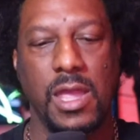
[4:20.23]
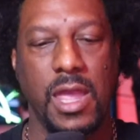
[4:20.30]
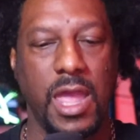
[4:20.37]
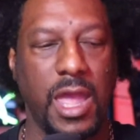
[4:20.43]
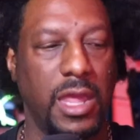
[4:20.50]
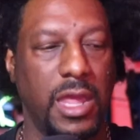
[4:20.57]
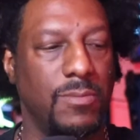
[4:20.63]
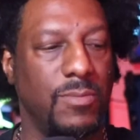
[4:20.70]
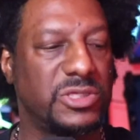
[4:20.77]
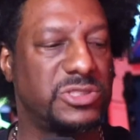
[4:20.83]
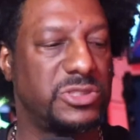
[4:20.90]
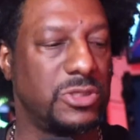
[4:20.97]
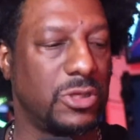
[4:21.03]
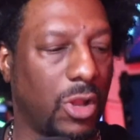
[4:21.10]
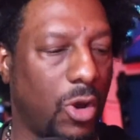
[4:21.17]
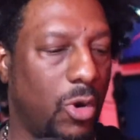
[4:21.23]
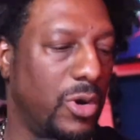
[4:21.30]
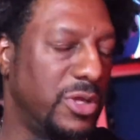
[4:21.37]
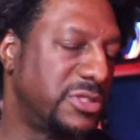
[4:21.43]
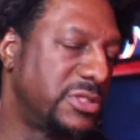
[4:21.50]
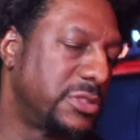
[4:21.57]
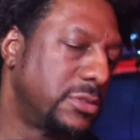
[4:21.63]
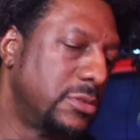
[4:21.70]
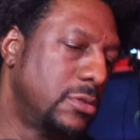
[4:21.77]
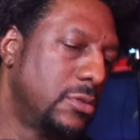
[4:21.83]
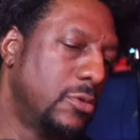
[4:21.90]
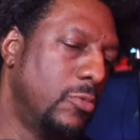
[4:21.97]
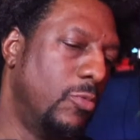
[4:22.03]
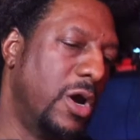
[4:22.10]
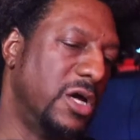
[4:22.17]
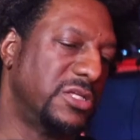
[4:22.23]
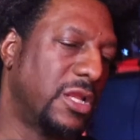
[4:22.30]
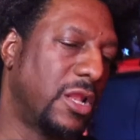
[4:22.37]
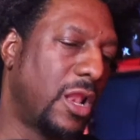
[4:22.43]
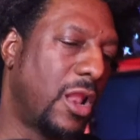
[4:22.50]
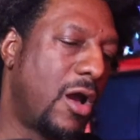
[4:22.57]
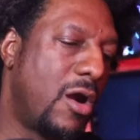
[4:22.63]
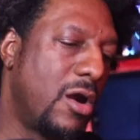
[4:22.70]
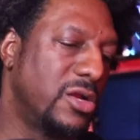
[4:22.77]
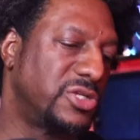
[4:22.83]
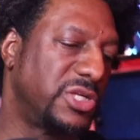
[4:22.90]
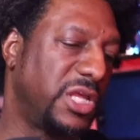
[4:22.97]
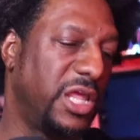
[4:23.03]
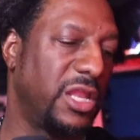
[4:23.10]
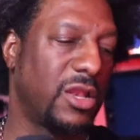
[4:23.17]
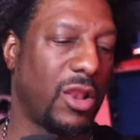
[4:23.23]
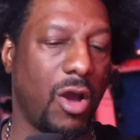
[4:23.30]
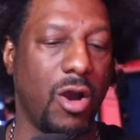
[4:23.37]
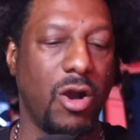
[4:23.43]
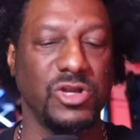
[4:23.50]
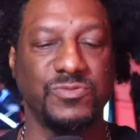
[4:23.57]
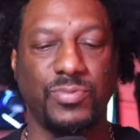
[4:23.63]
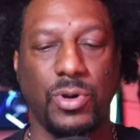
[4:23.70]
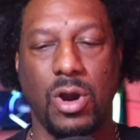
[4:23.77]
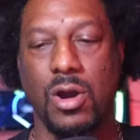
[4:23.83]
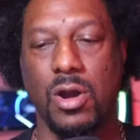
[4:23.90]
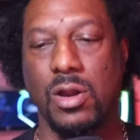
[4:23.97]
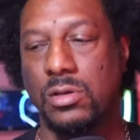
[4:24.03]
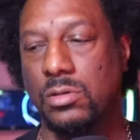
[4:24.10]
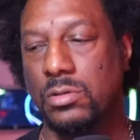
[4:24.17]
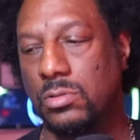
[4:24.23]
And Mr. Lois was in large part